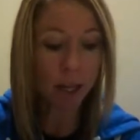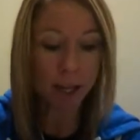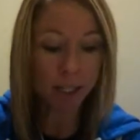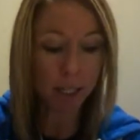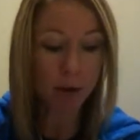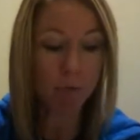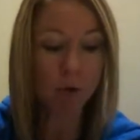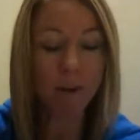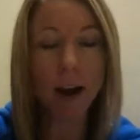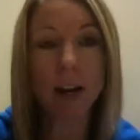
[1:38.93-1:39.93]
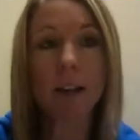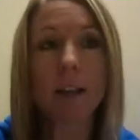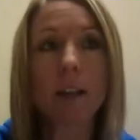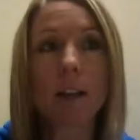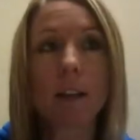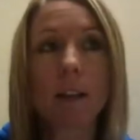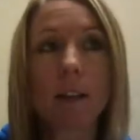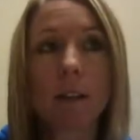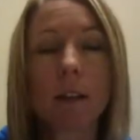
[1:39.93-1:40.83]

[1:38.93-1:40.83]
like I said, they provide the